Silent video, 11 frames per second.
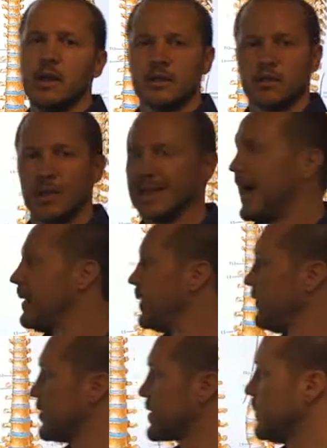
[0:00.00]
So alignment
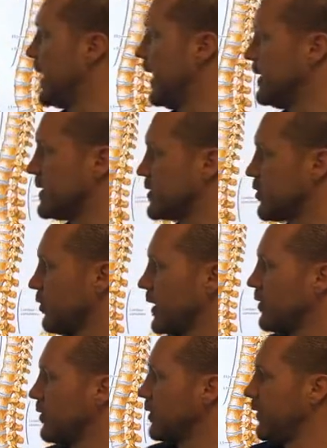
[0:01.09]
of your spine is as critical,